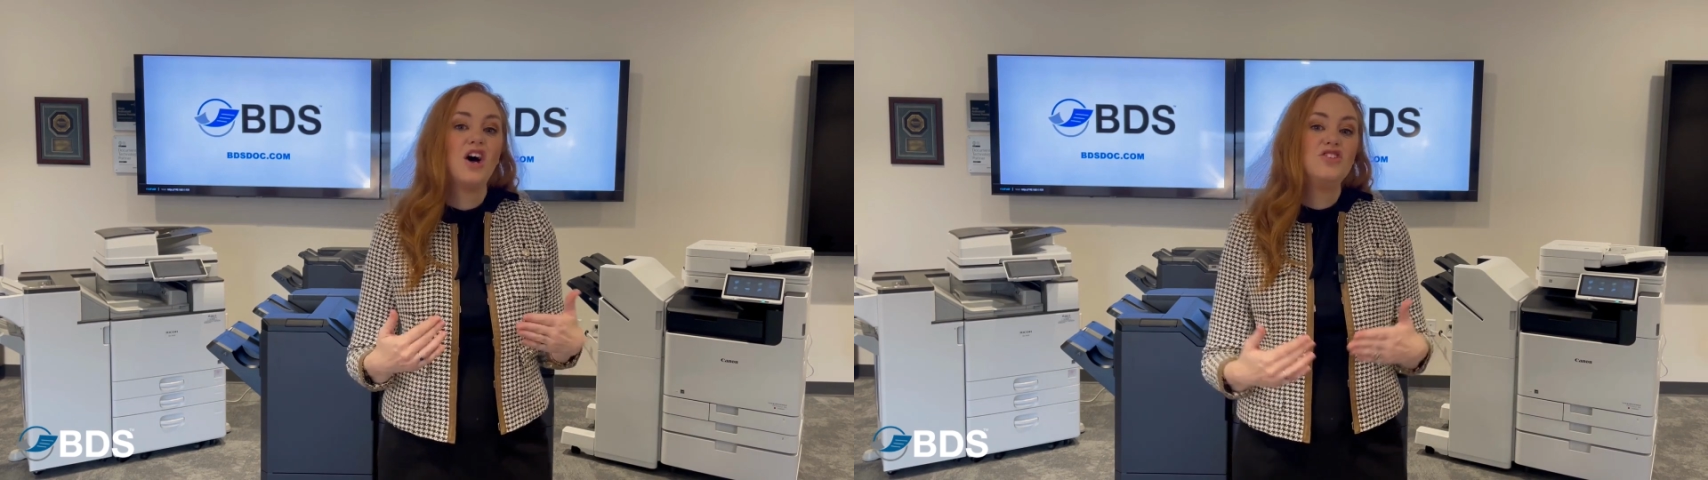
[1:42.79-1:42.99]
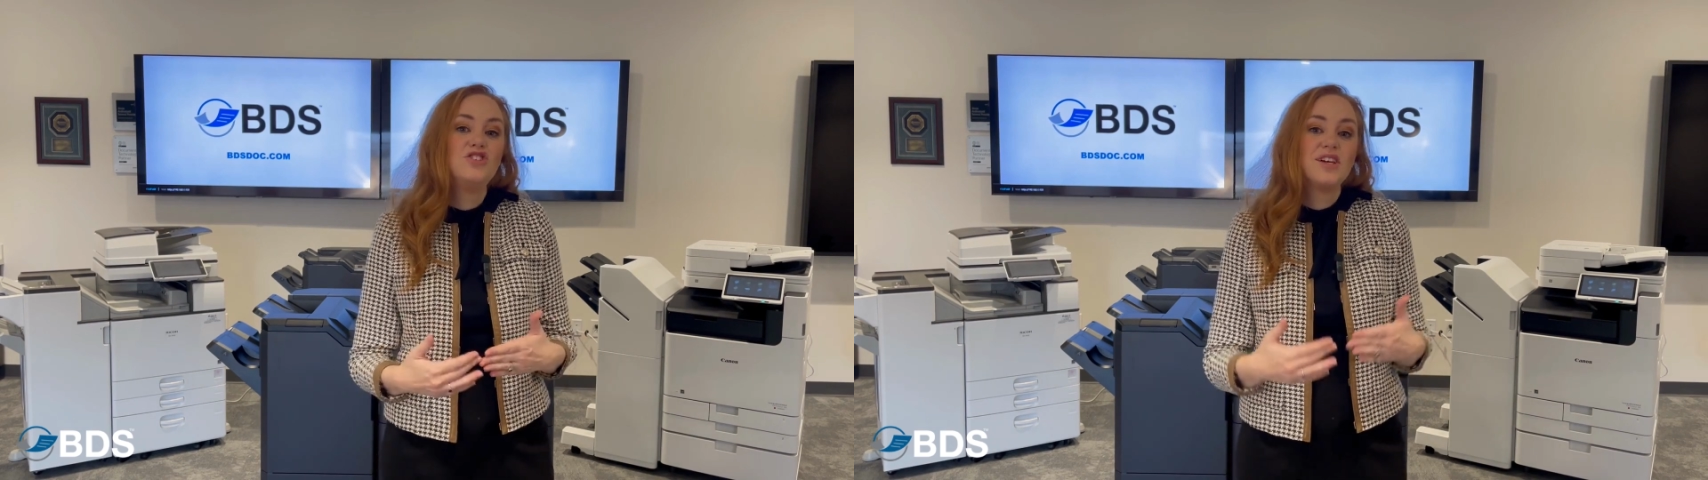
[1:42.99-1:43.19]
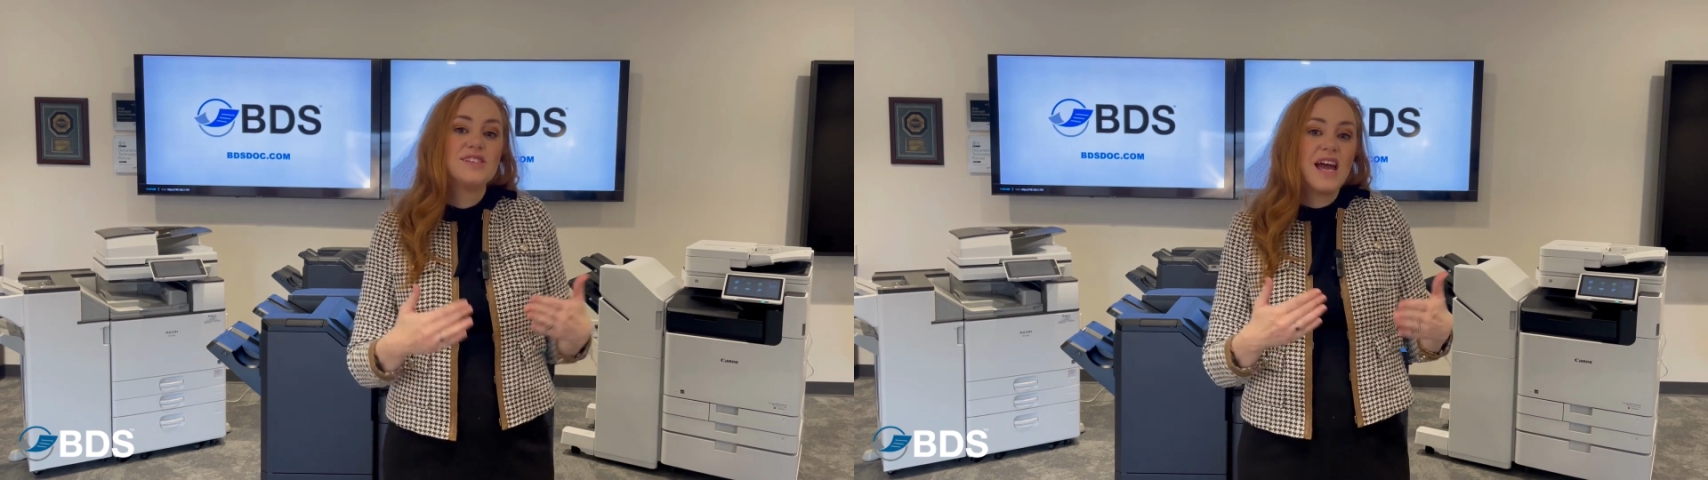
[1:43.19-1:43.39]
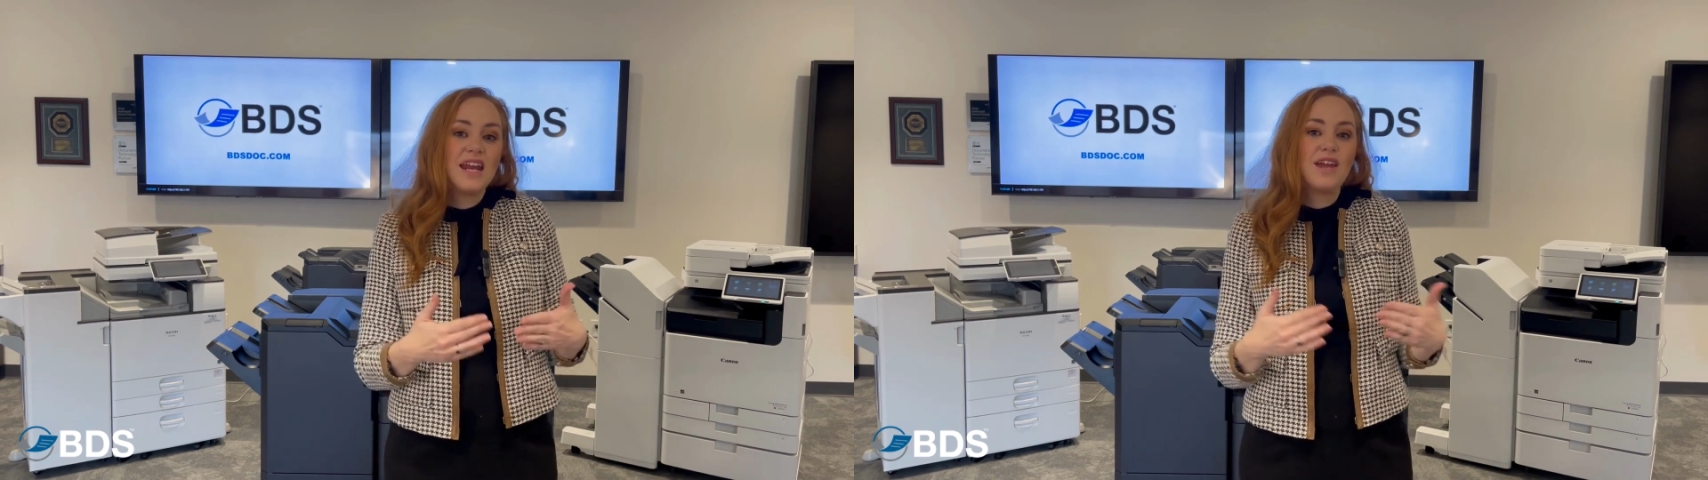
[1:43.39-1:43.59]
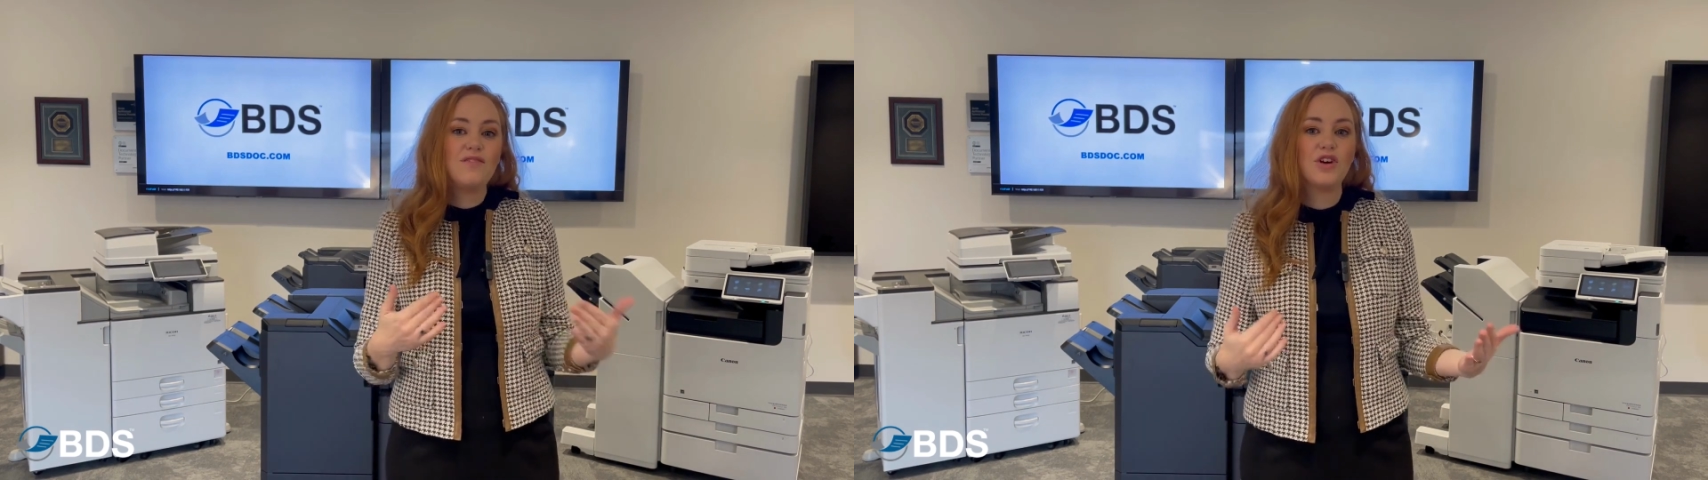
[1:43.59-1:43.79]
adjust
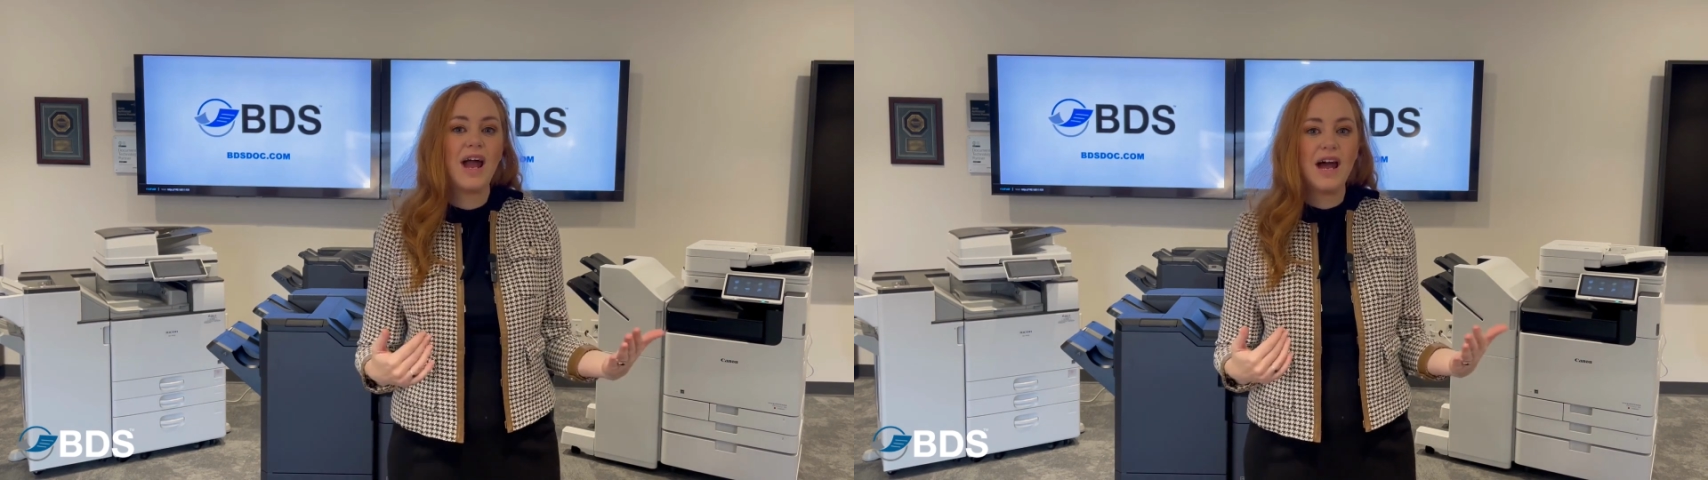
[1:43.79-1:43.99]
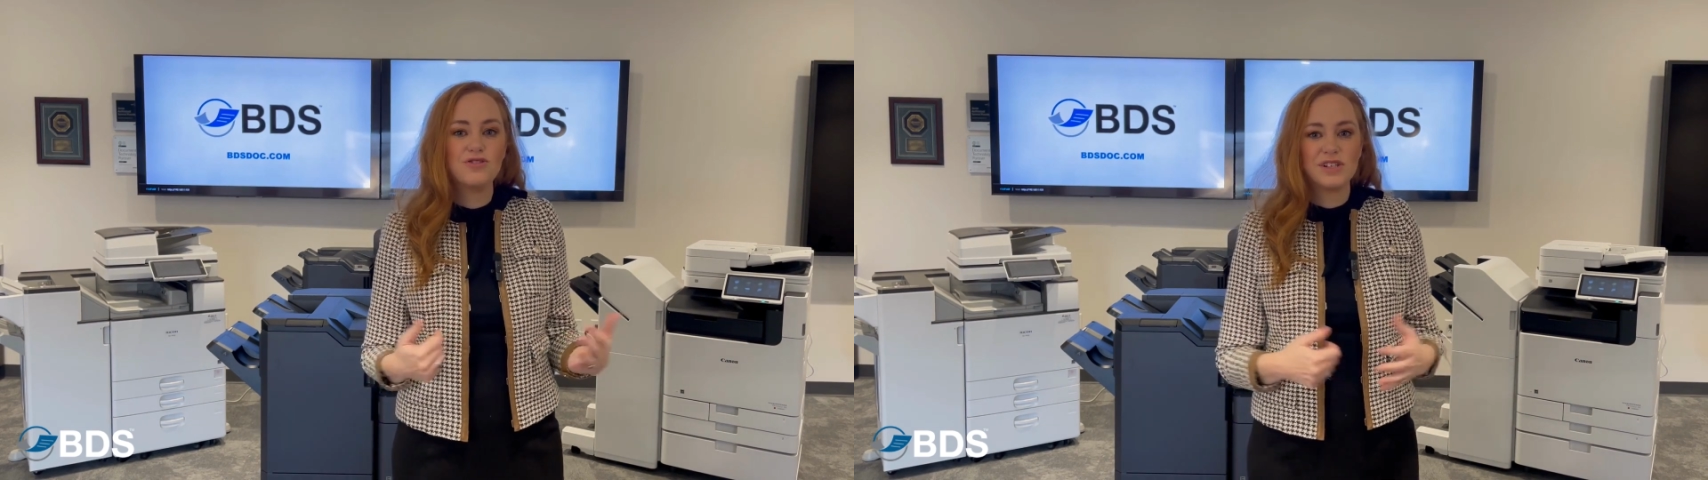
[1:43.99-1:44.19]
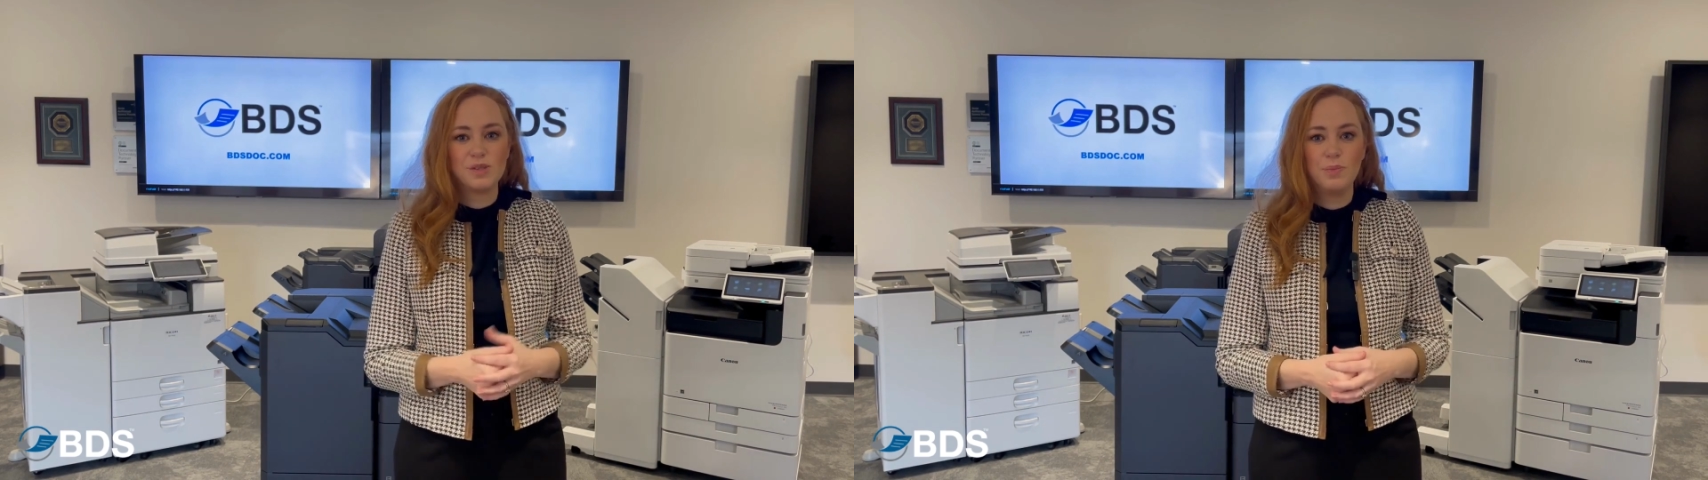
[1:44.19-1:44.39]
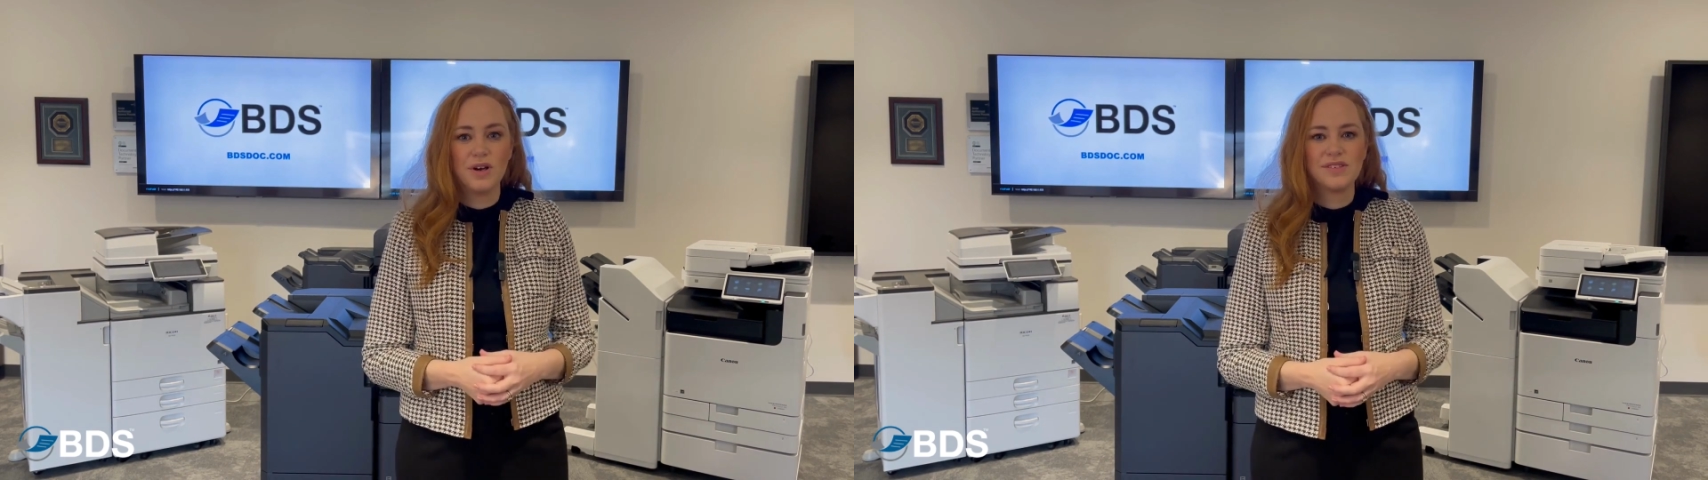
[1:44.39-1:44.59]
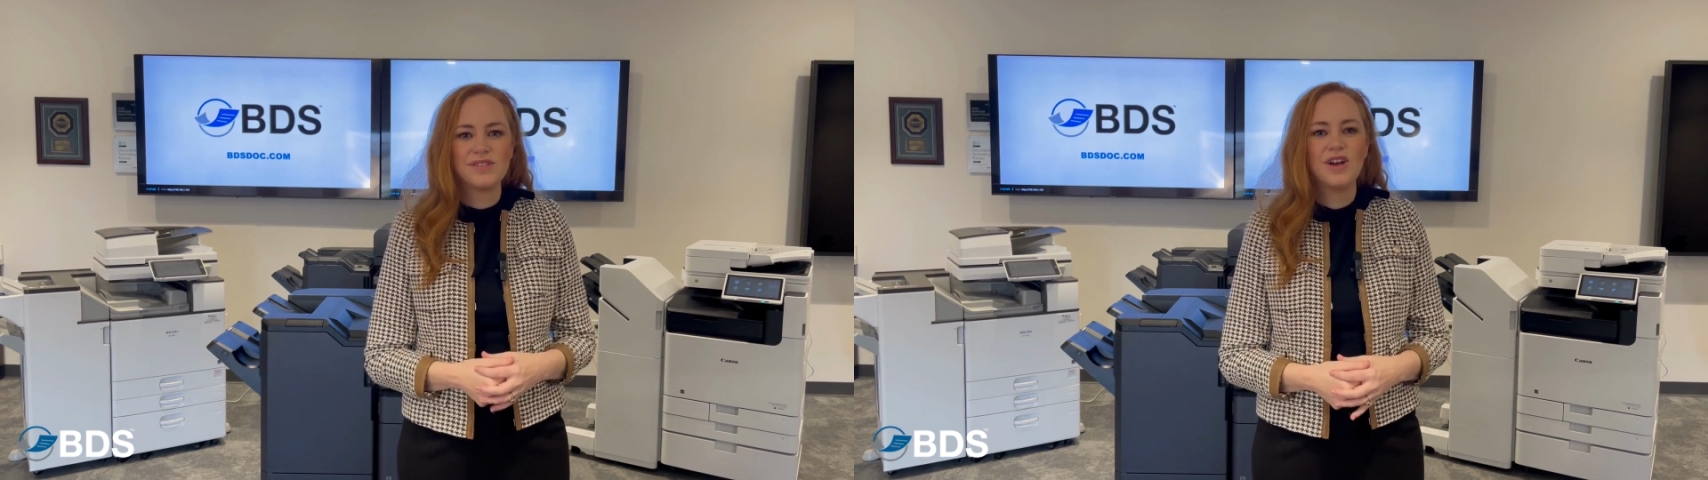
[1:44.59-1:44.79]
any of your address
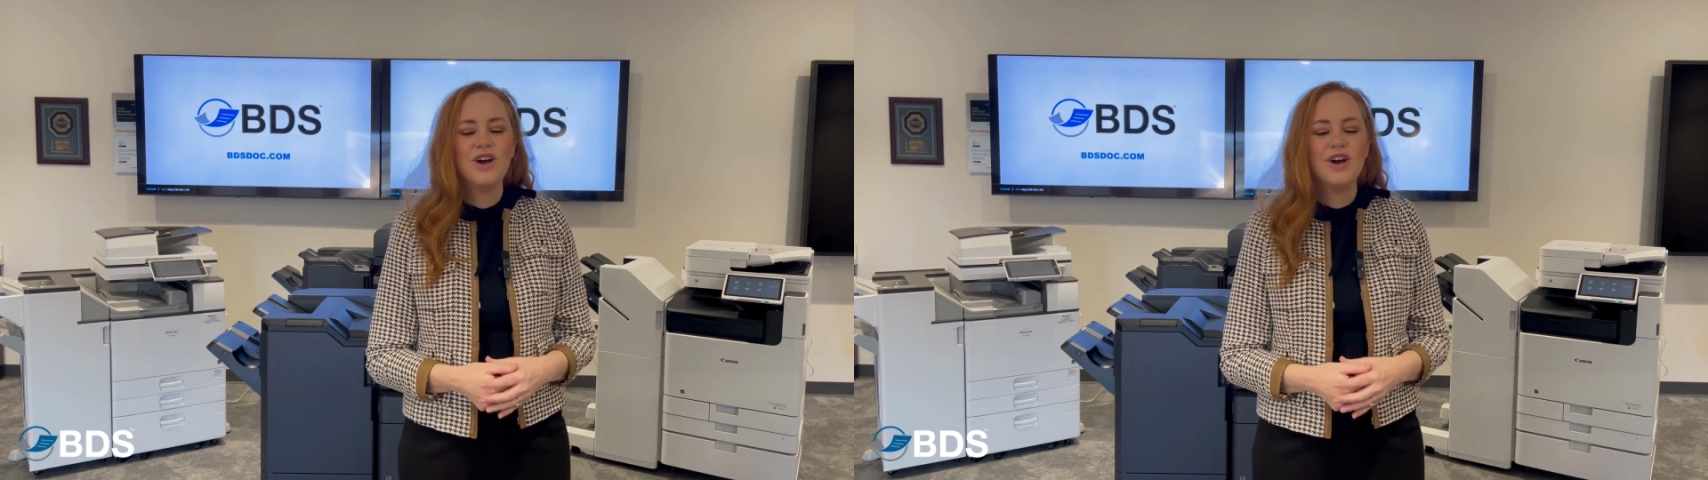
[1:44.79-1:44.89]
books.